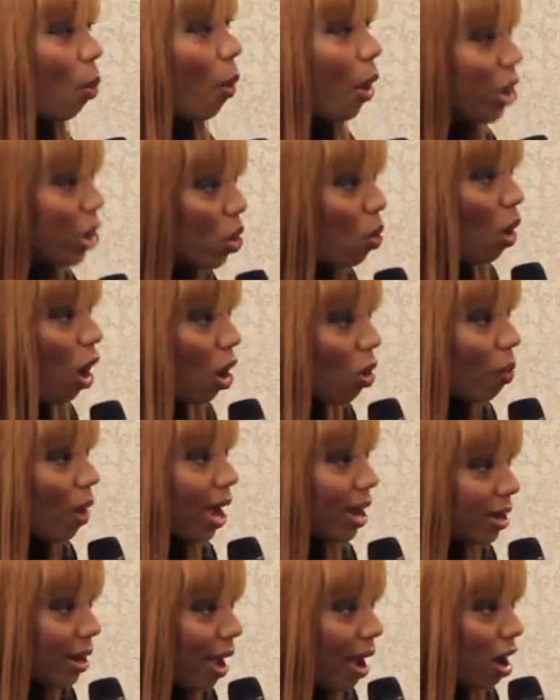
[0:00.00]
where you are
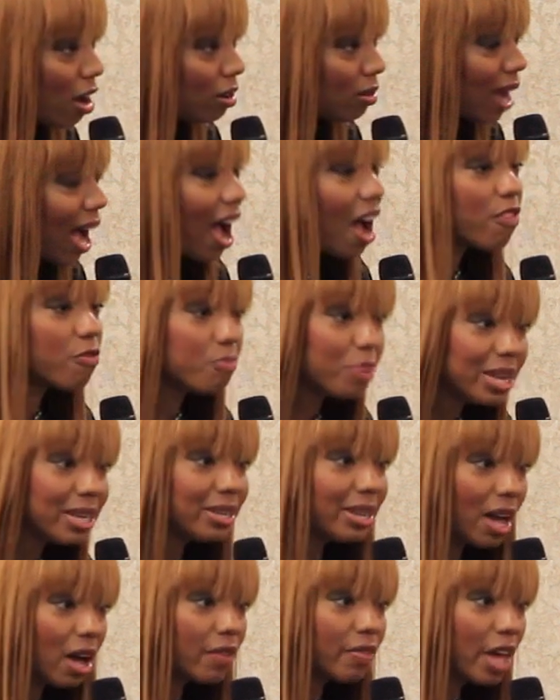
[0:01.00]
right now, I've
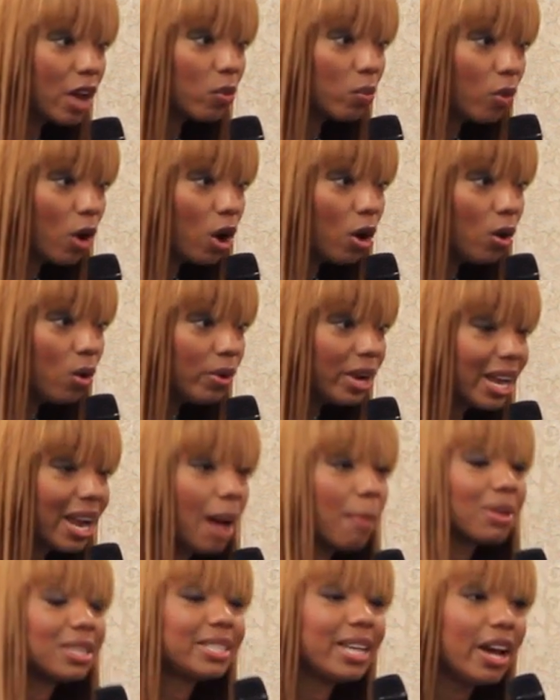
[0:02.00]
been down that road, and
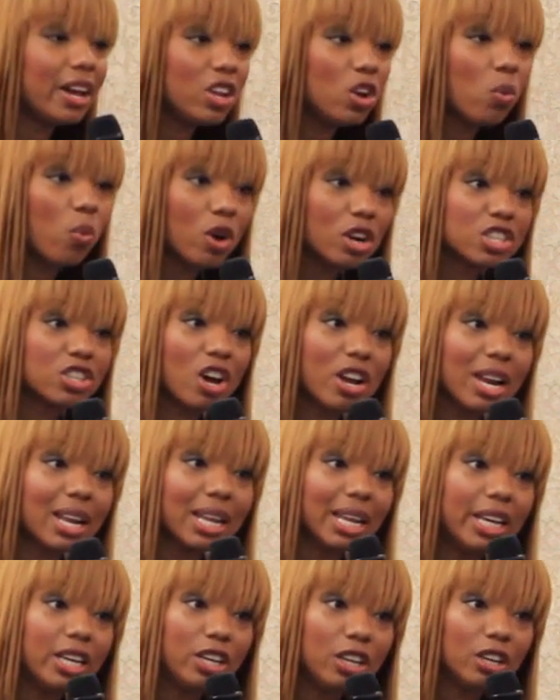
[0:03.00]
I'm going to tell you where it's going
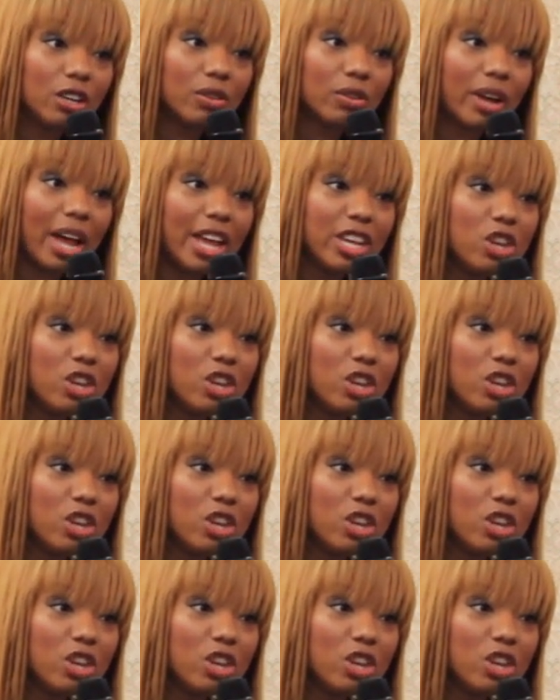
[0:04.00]
to lead you.